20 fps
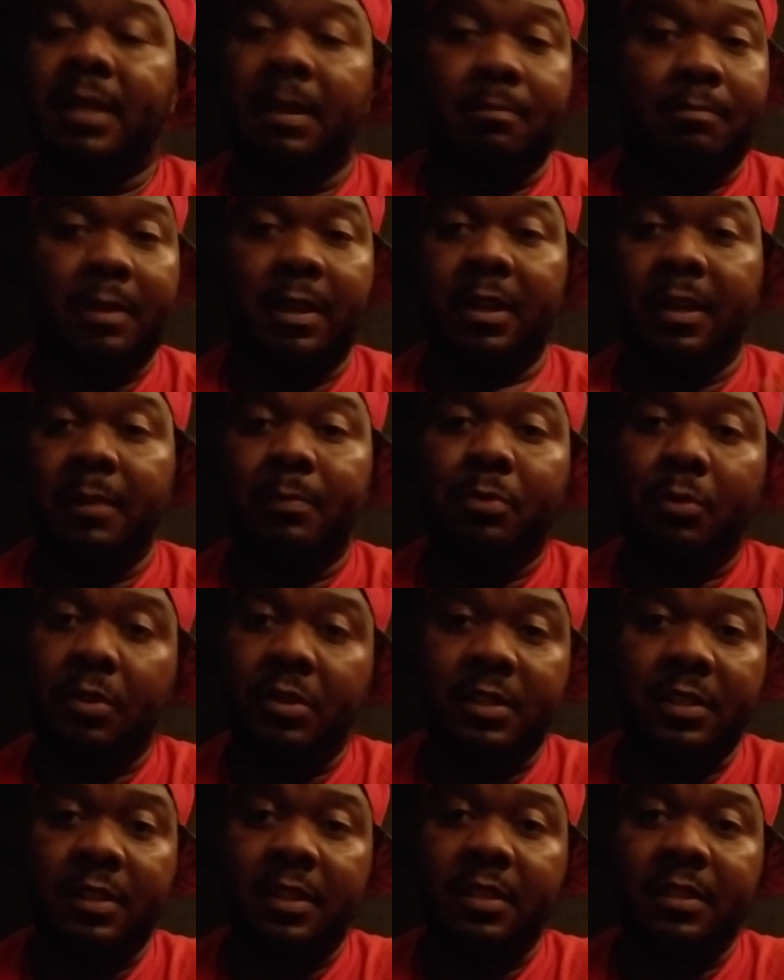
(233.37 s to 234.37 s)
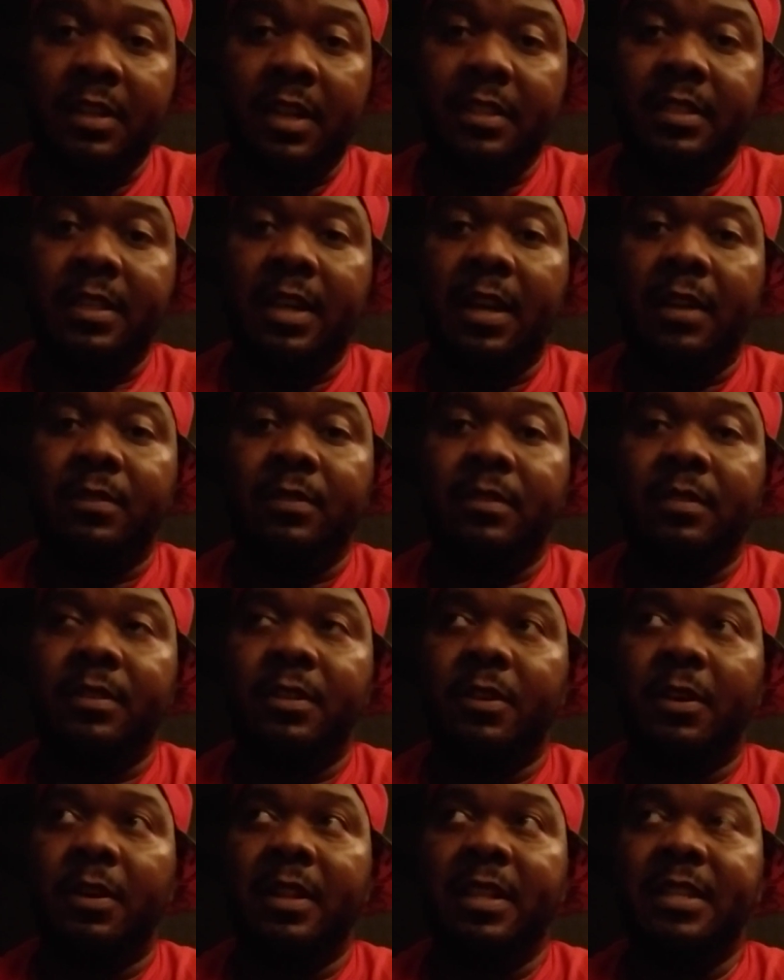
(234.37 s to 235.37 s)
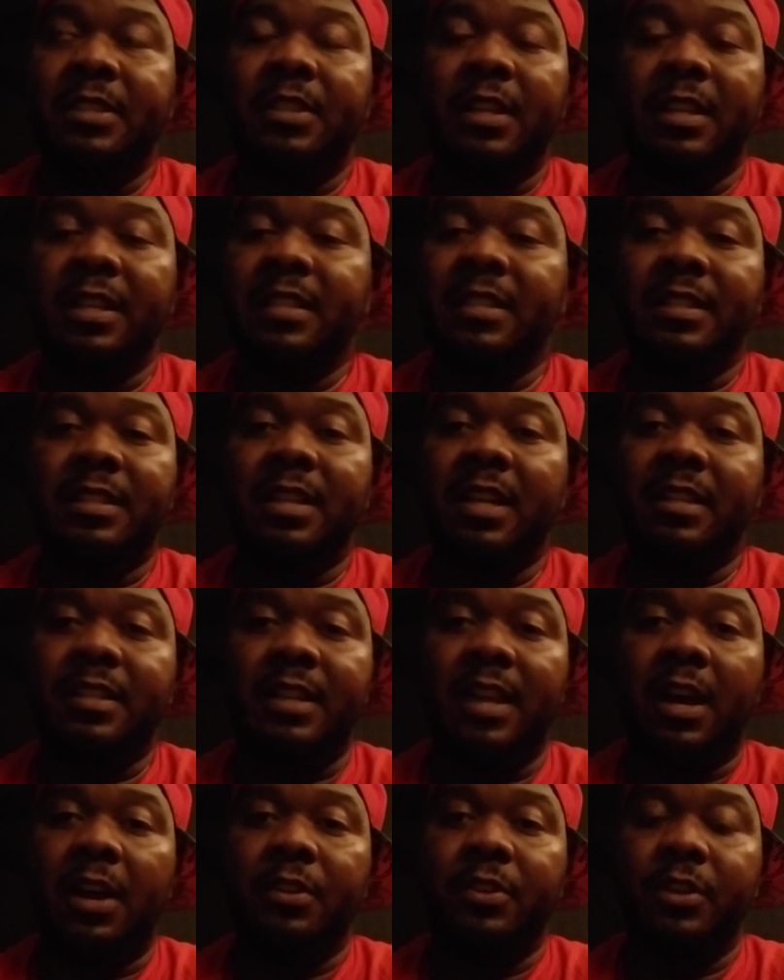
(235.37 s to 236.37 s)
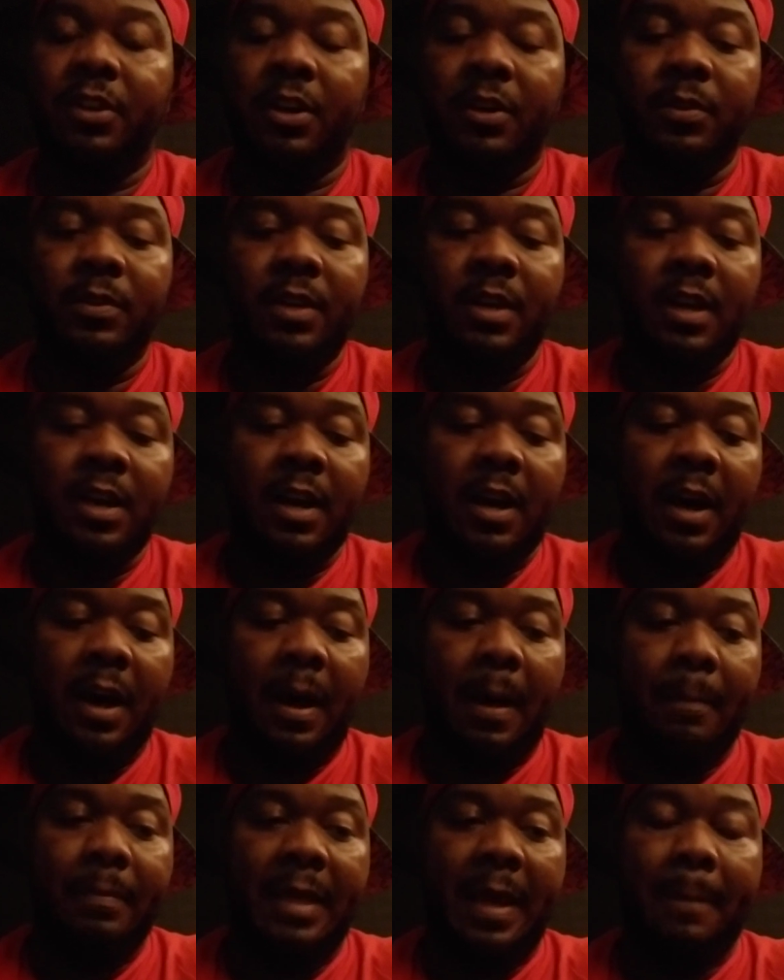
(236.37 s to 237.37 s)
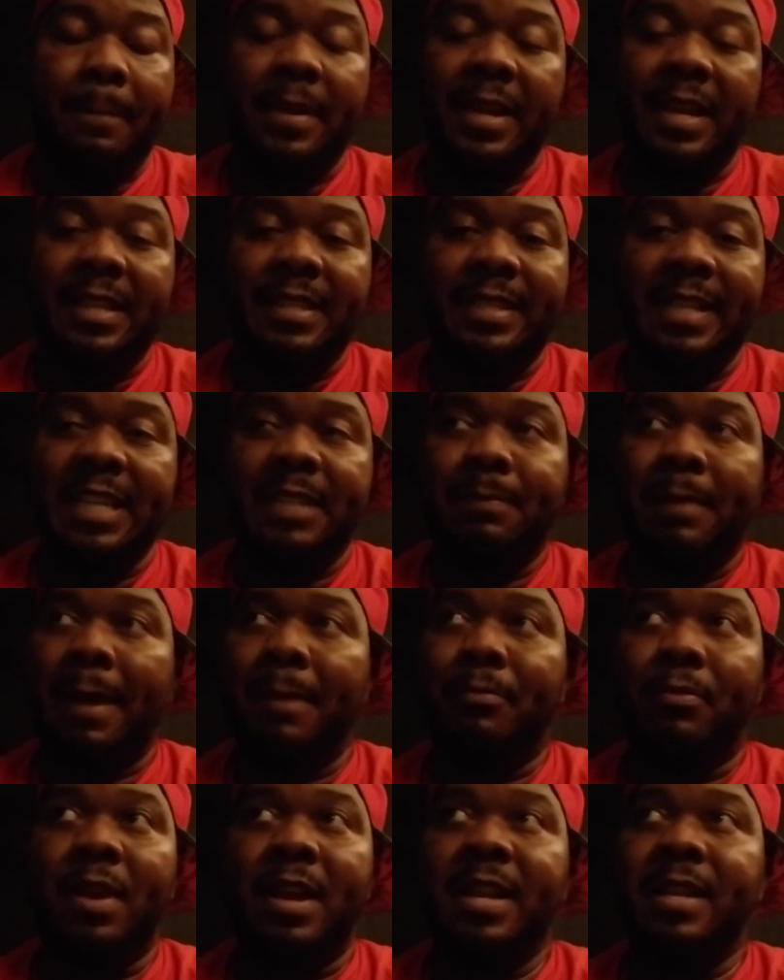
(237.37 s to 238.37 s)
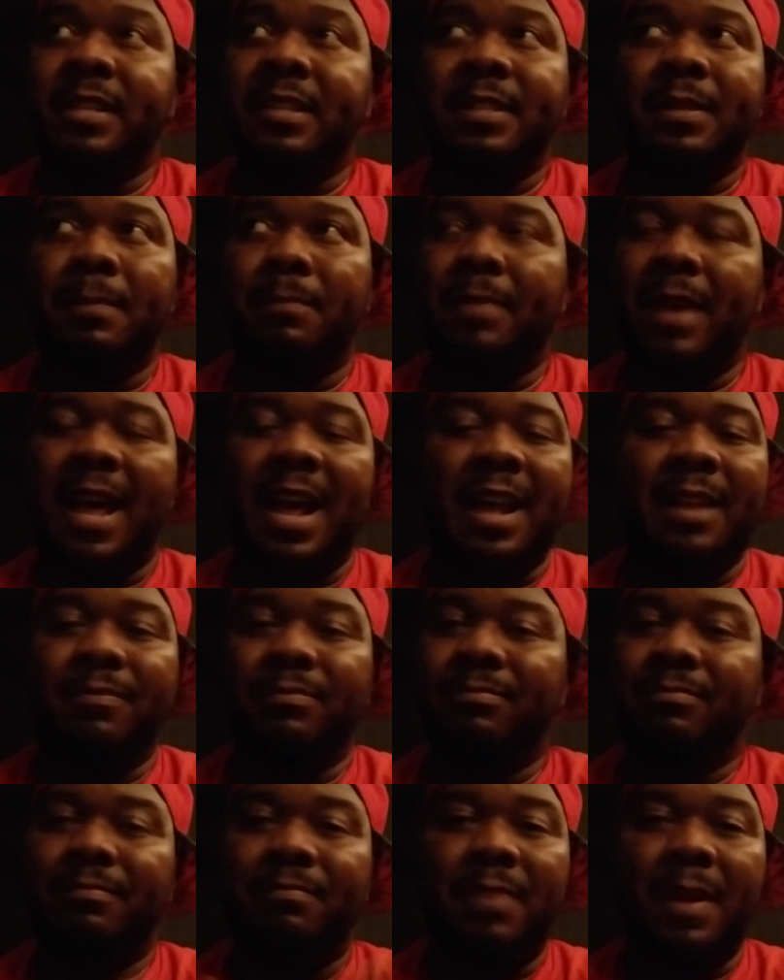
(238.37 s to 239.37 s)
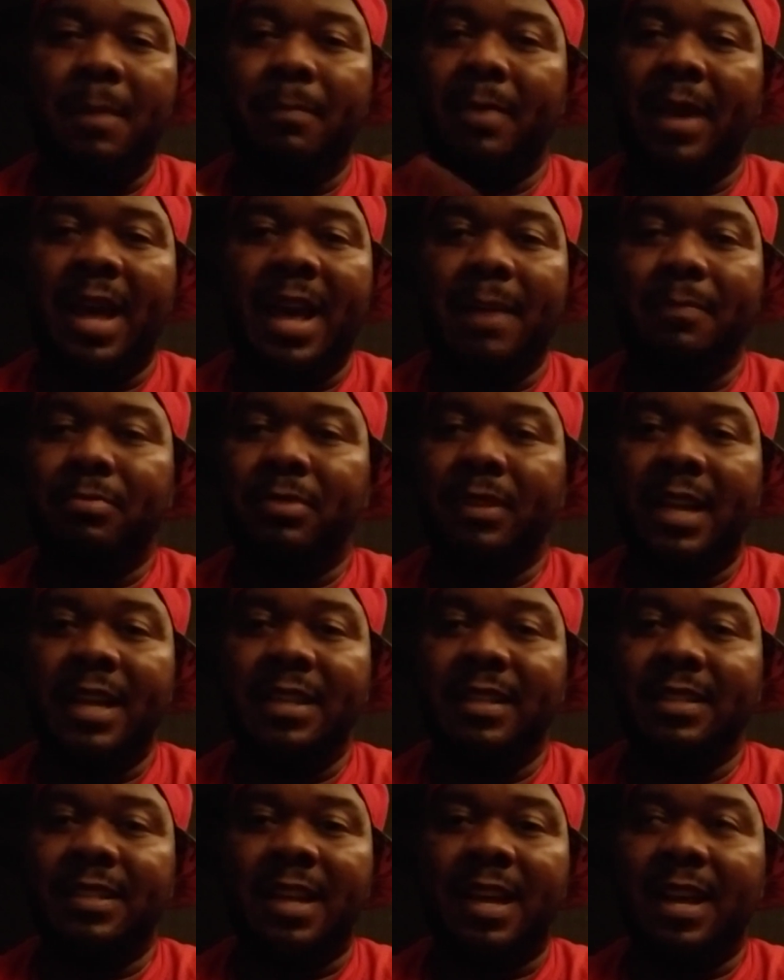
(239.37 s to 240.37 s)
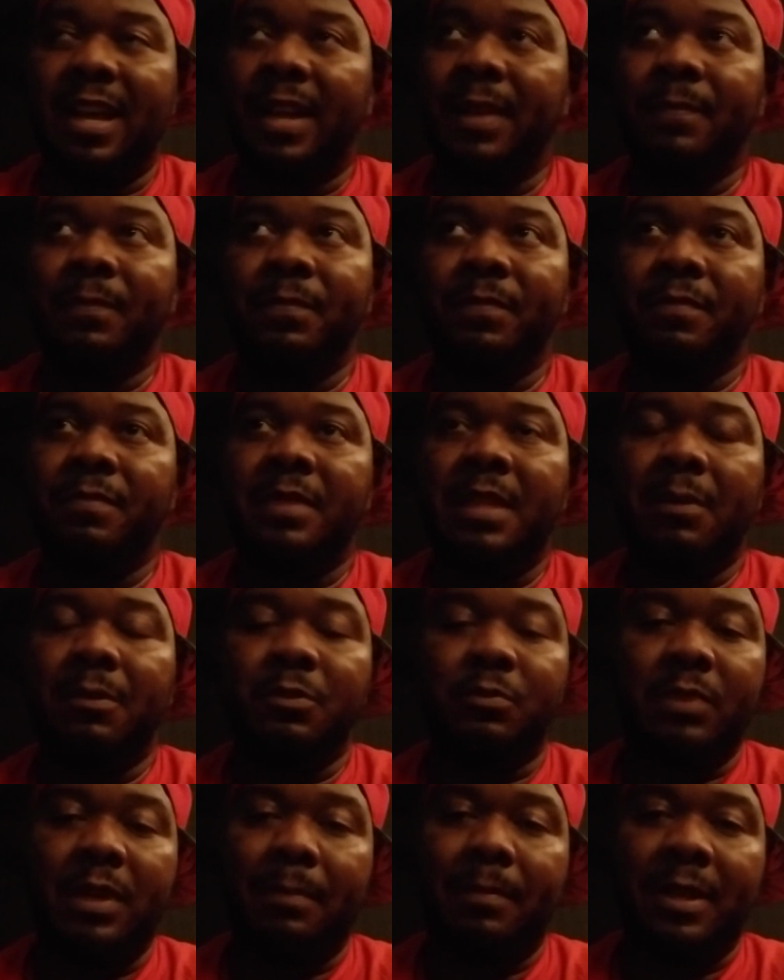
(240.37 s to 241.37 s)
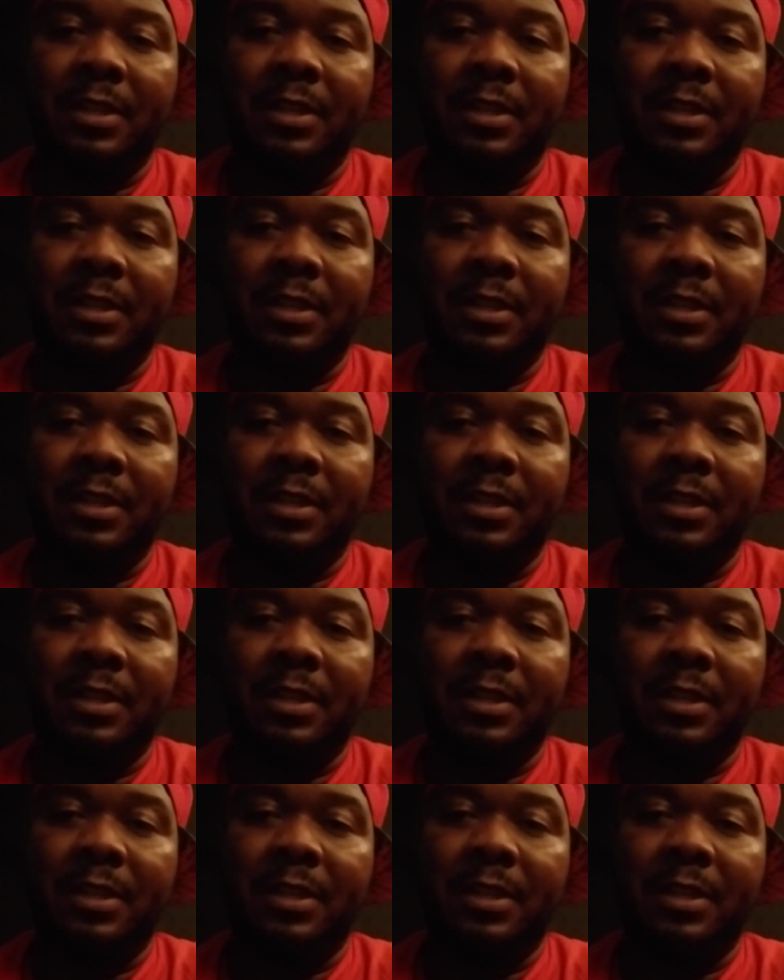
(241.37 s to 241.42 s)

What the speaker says: a good portion of their touchdowns. You know, at least a touchdown. You know, that pick six by Brady, just a bad play design that was read by